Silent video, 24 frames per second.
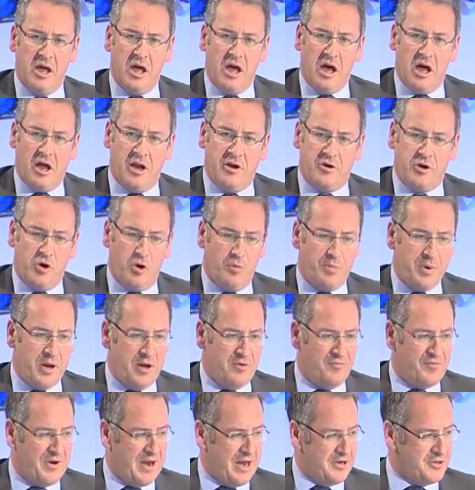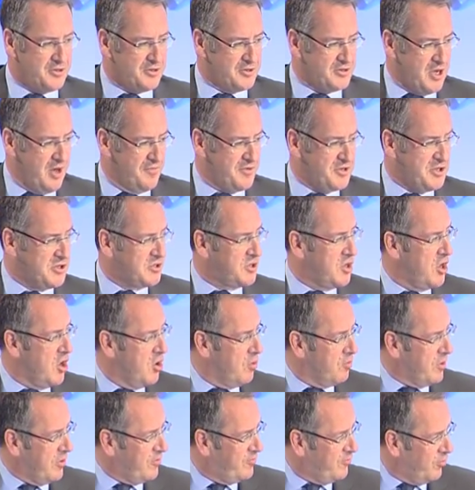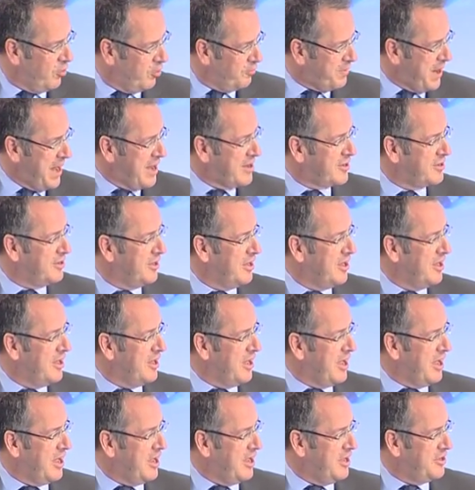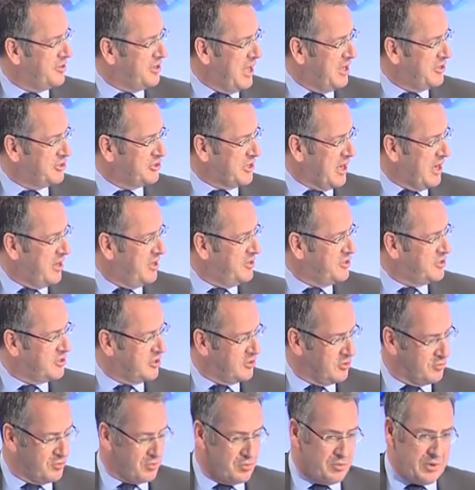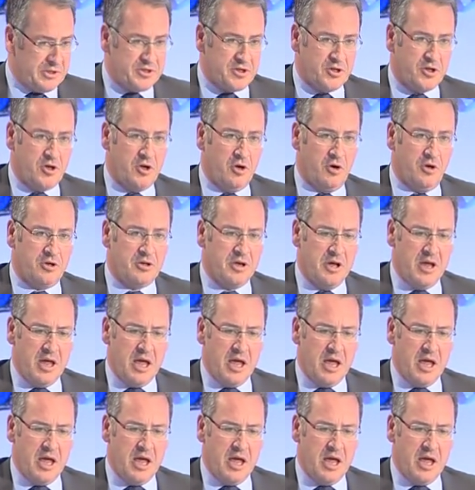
and European financial services. We fought back that challenge, and we secured